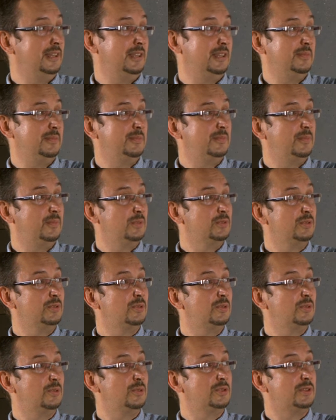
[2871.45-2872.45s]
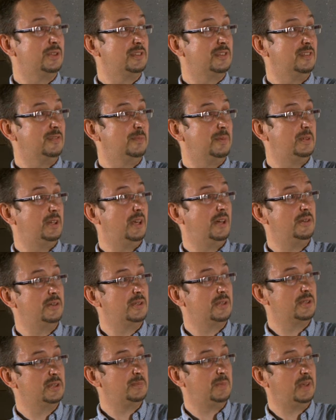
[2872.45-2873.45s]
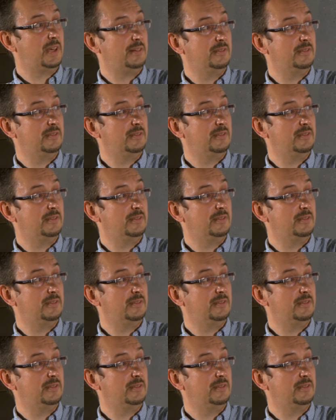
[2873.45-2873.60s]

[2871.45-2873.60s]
conclusions here, considering various projects.